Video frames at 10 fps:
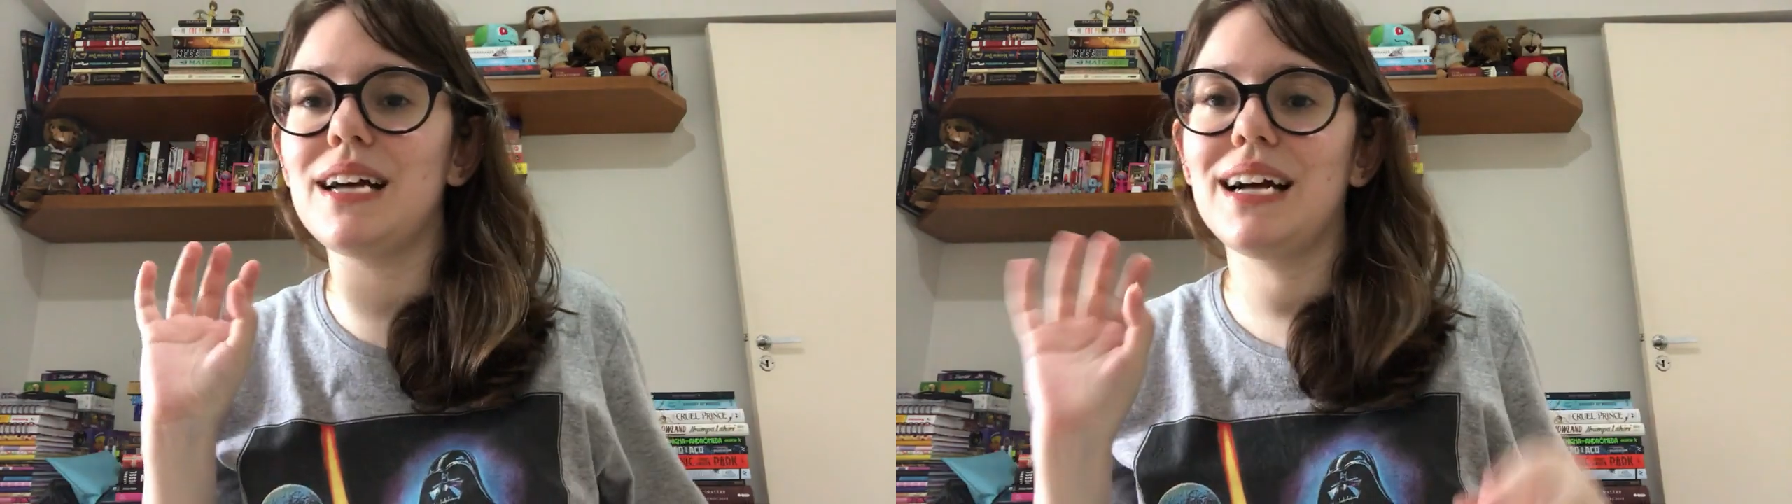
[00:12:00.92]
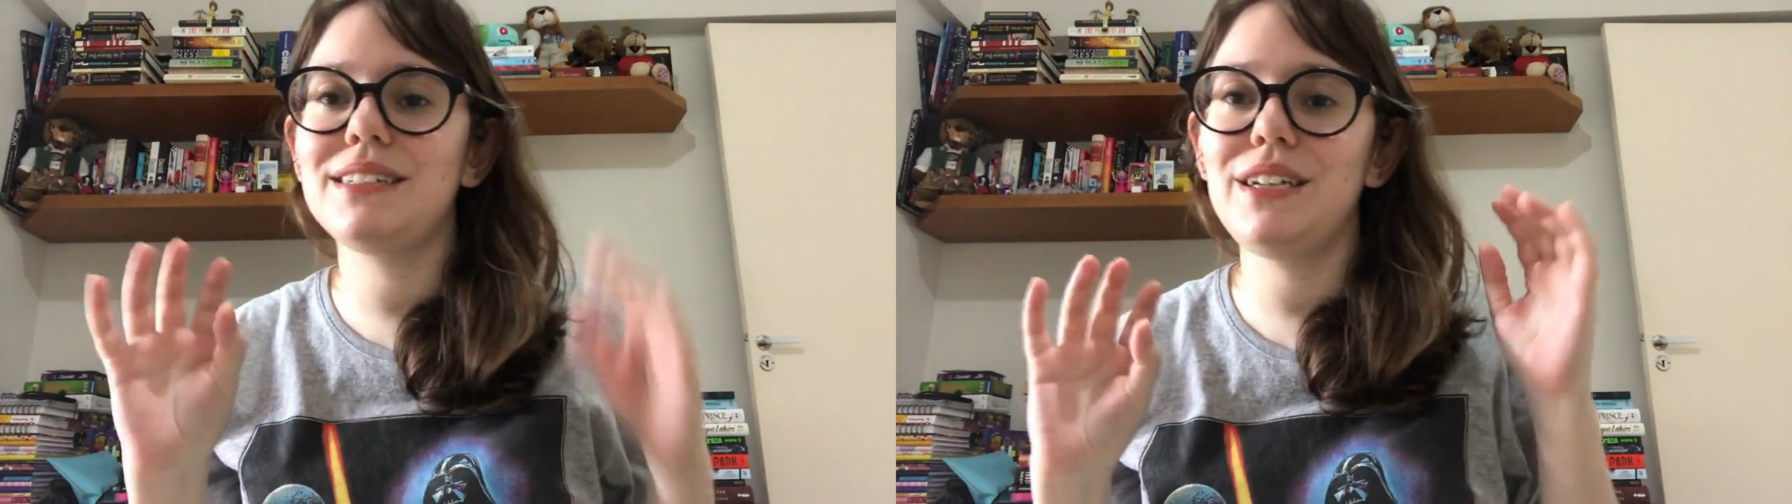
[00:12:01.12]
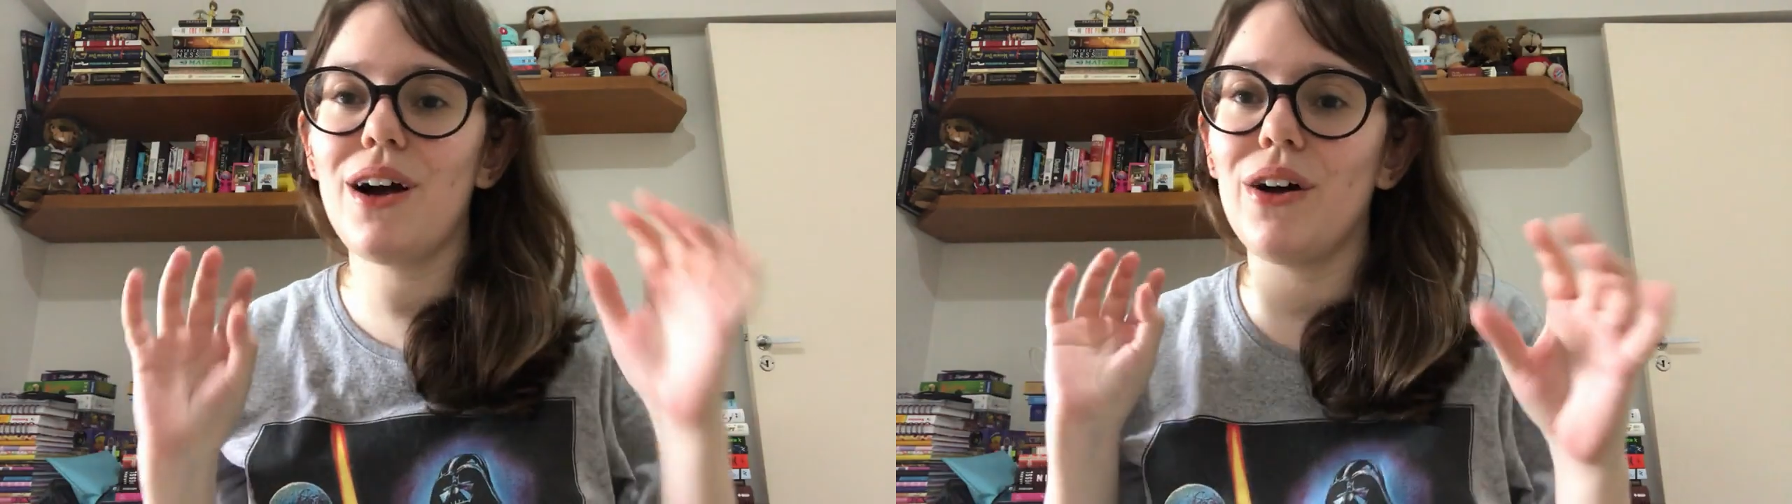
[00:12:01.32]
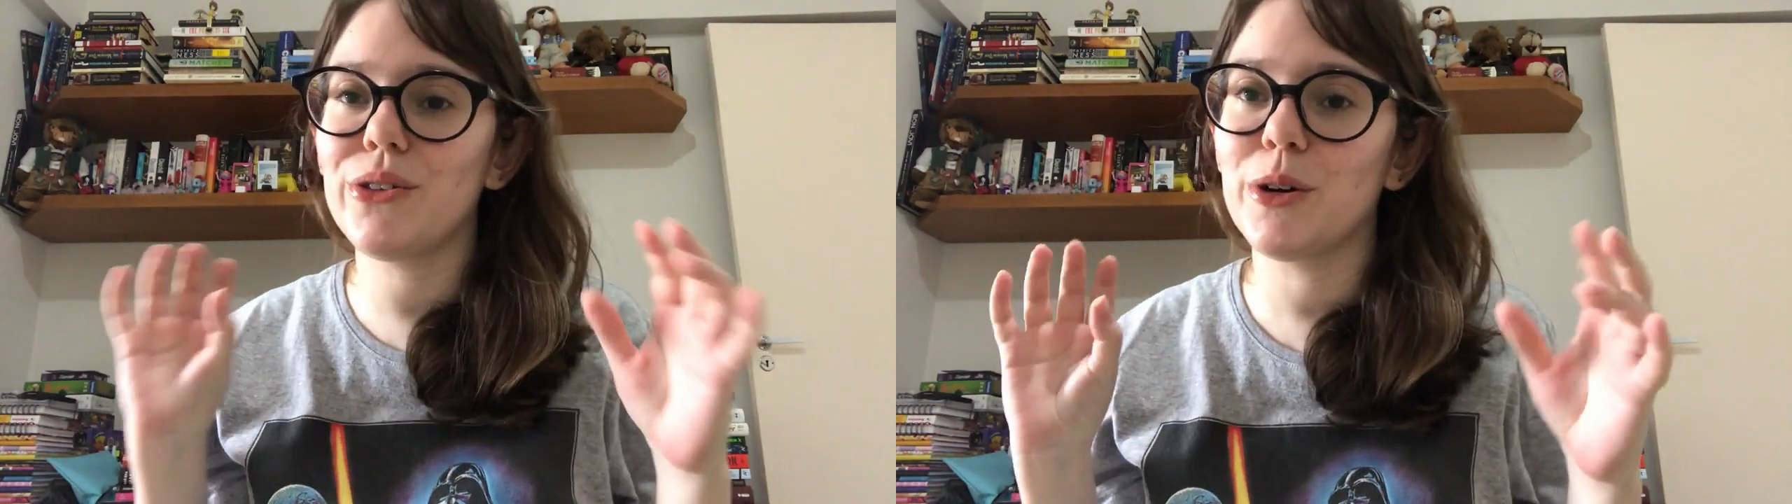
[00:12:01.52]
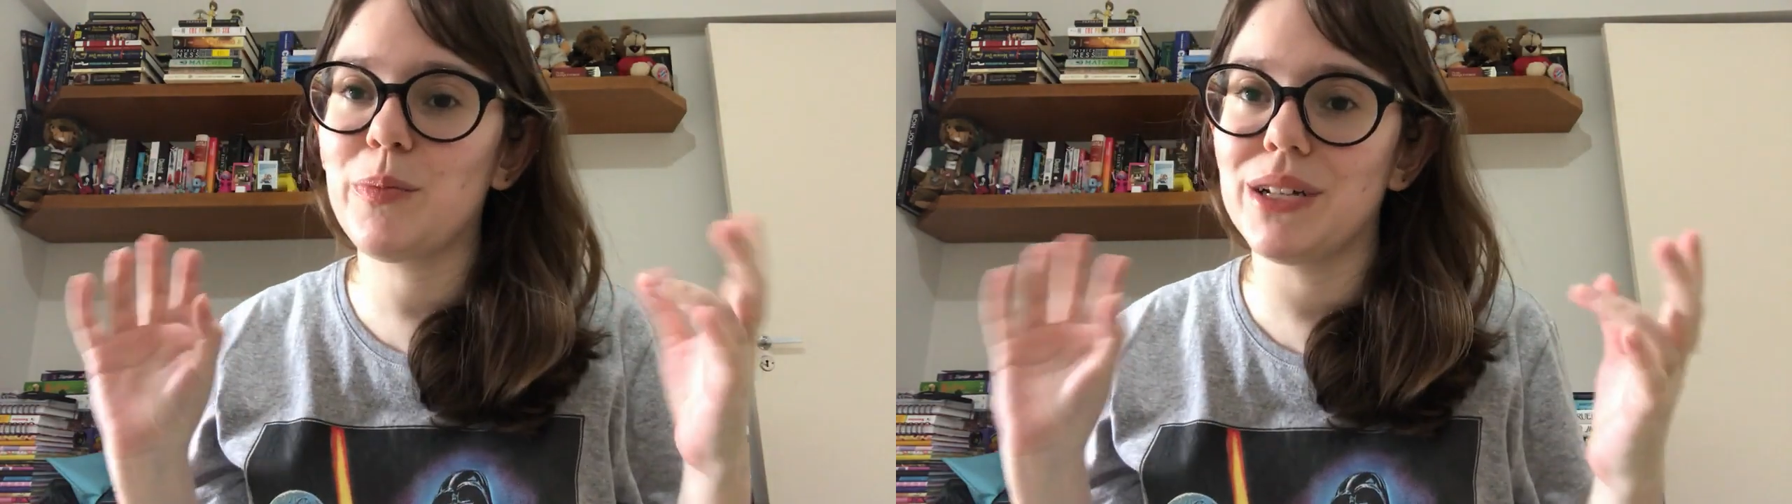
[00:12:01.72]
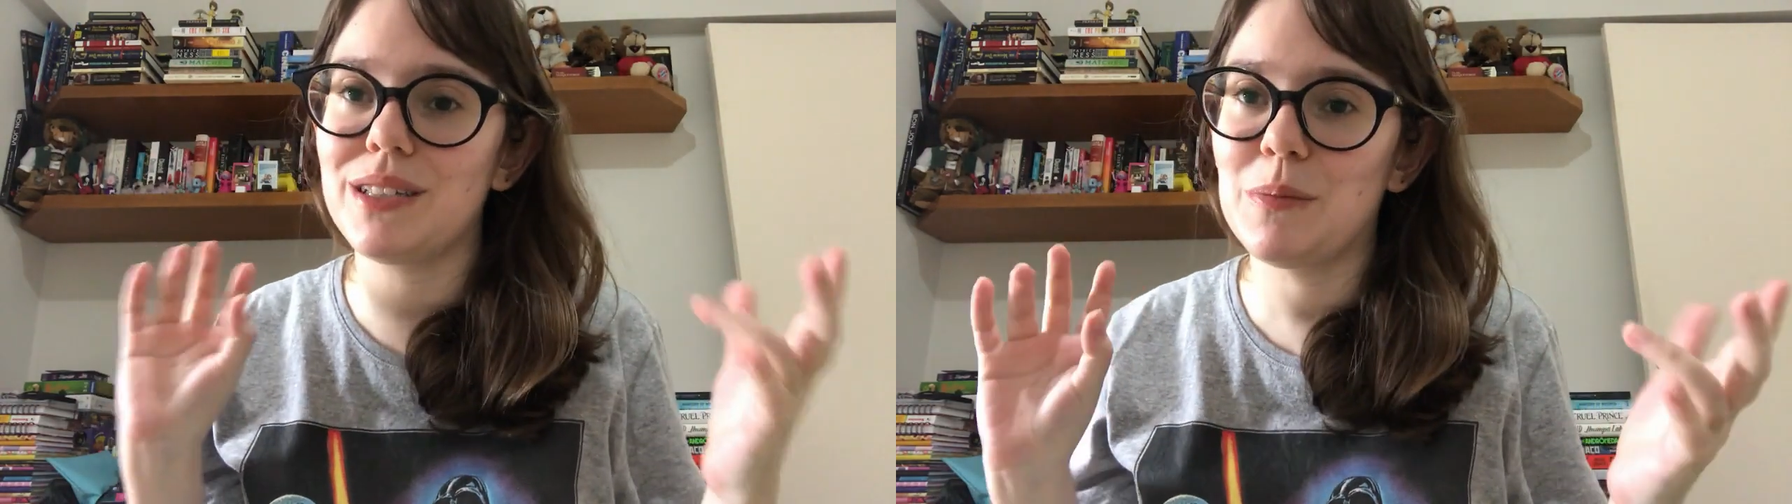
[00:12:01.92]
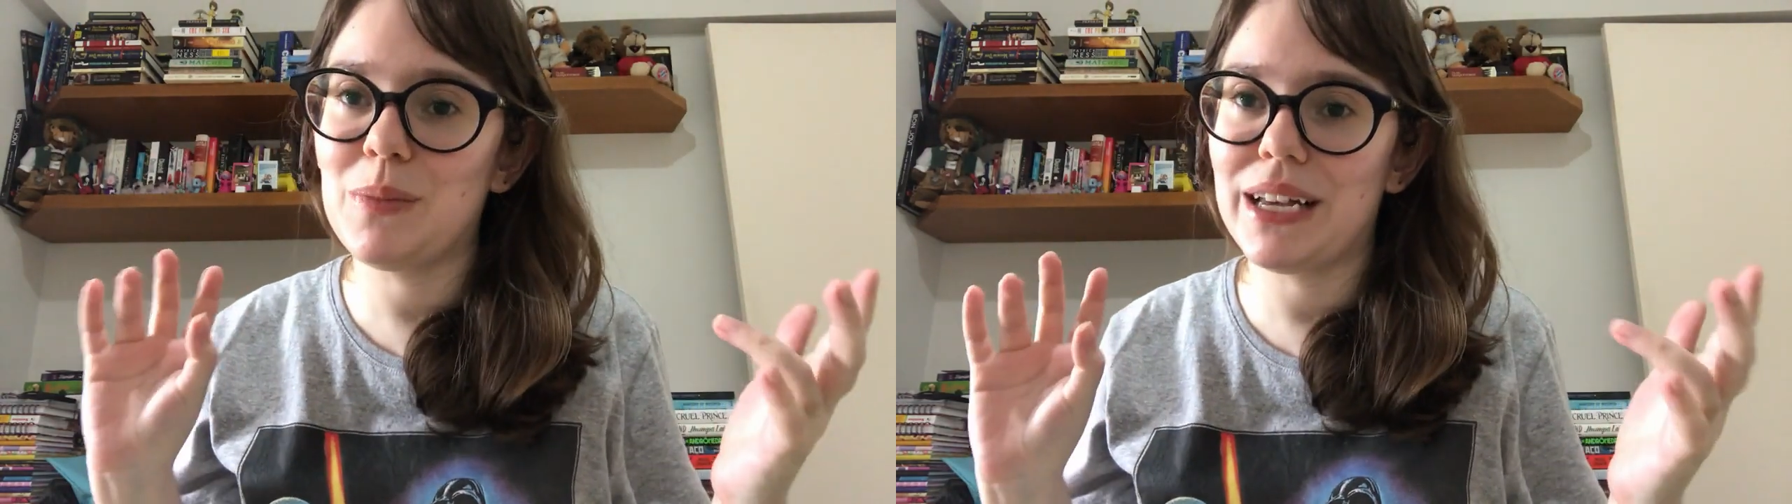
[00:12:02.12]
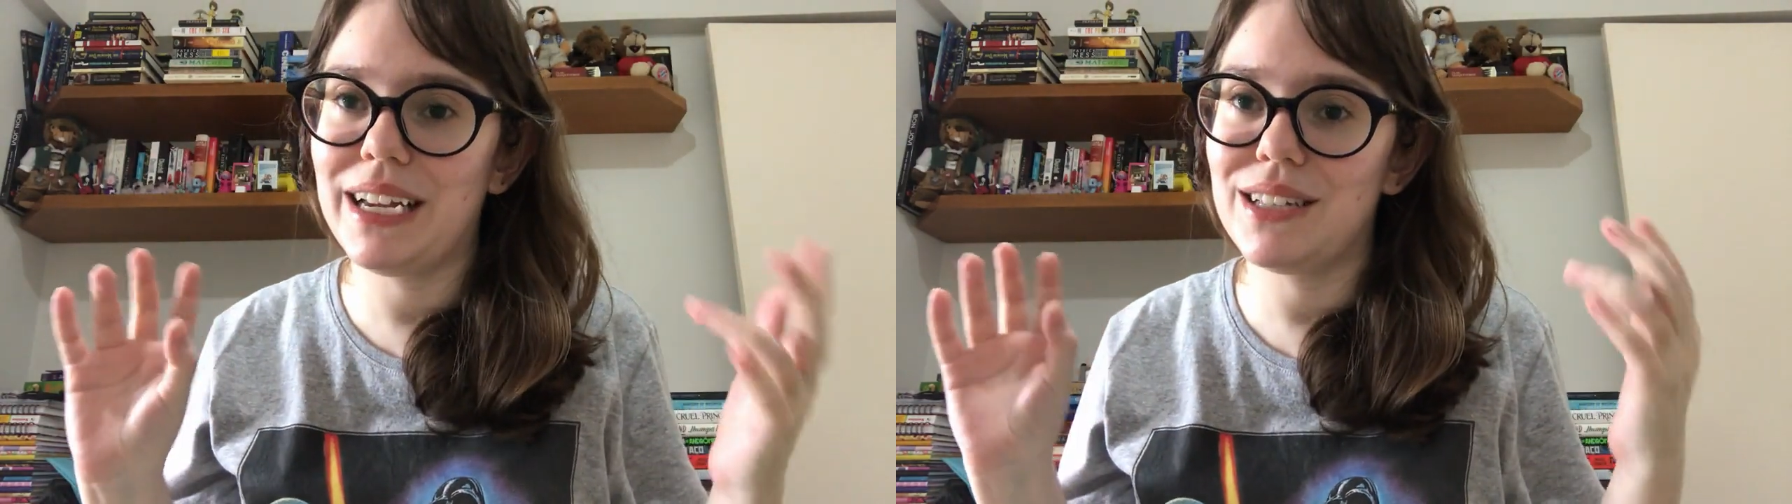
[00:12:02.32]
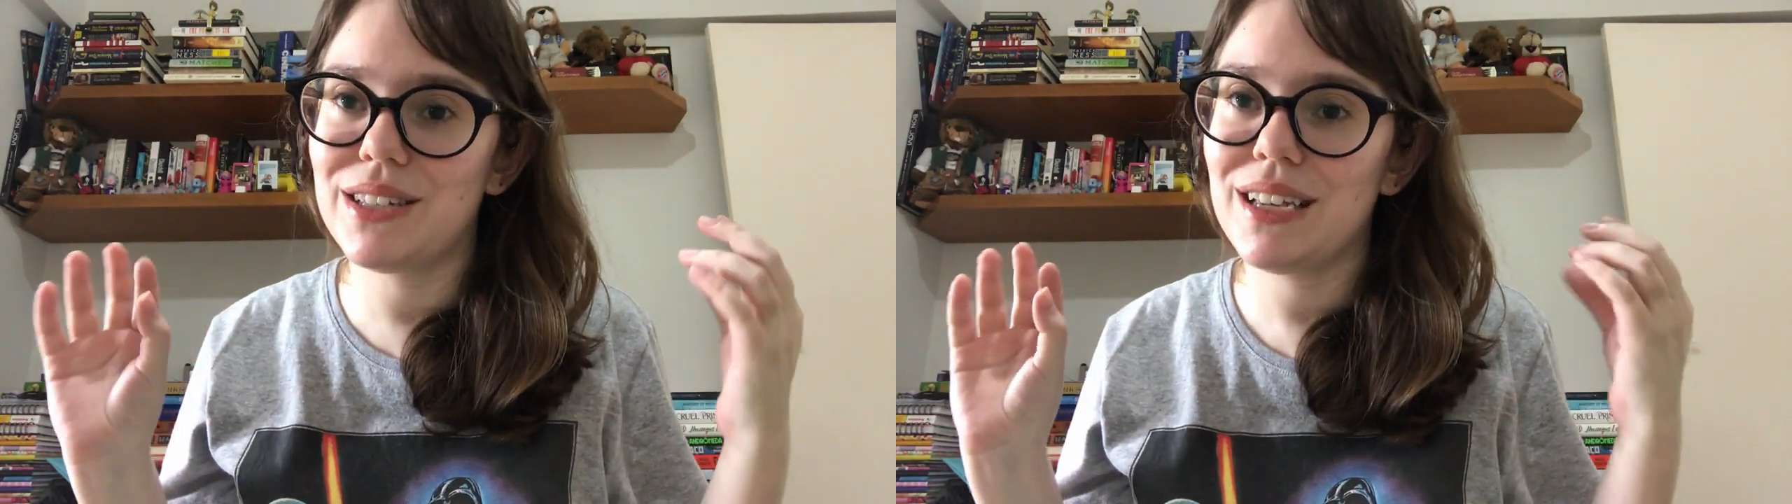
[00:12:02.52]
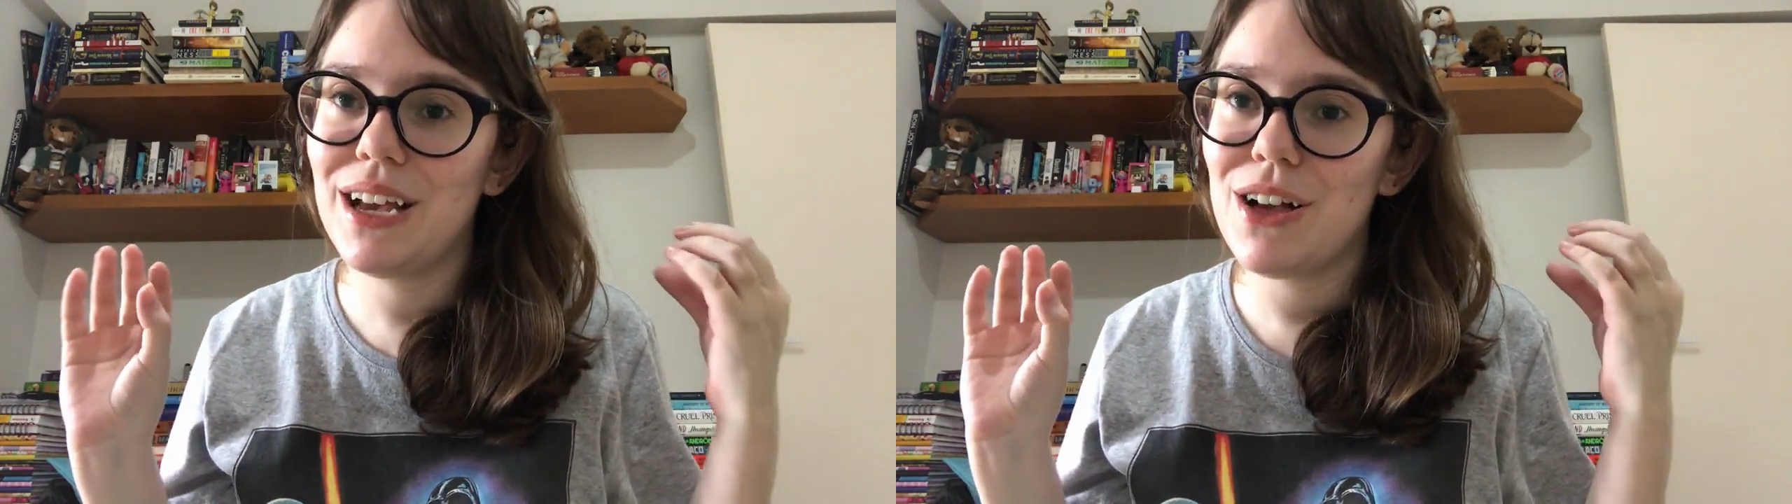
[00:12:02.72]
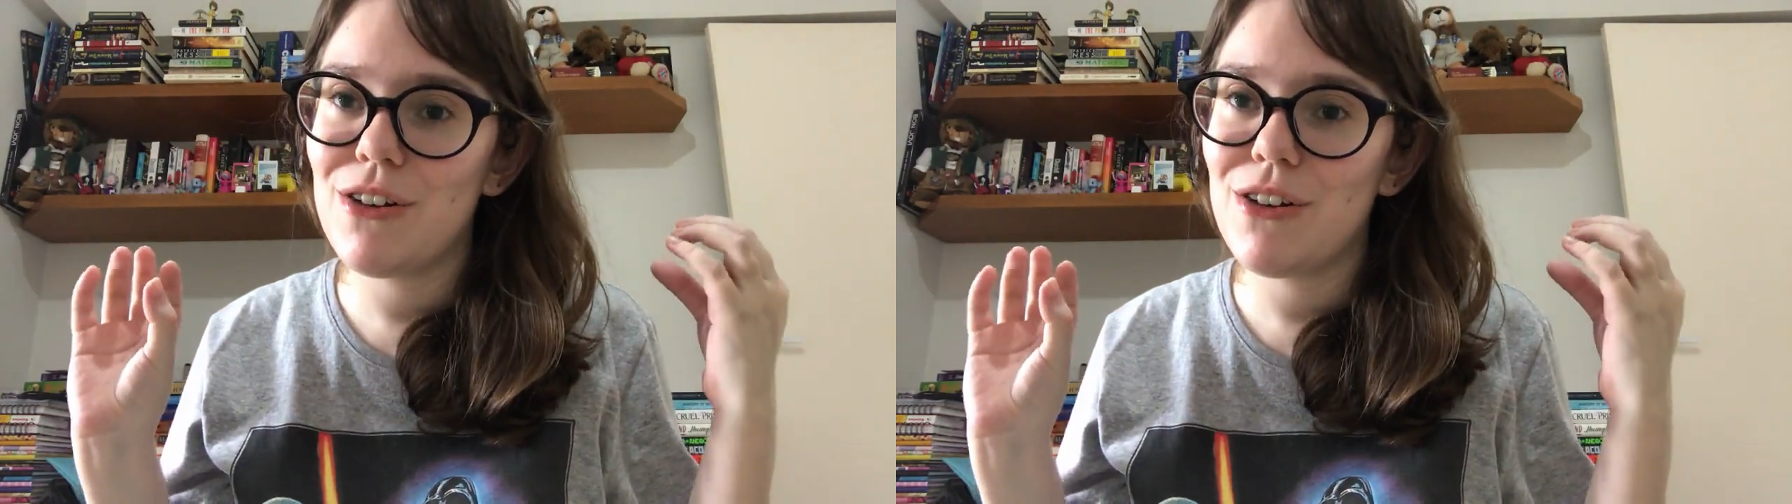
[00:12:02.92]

that the author puts in place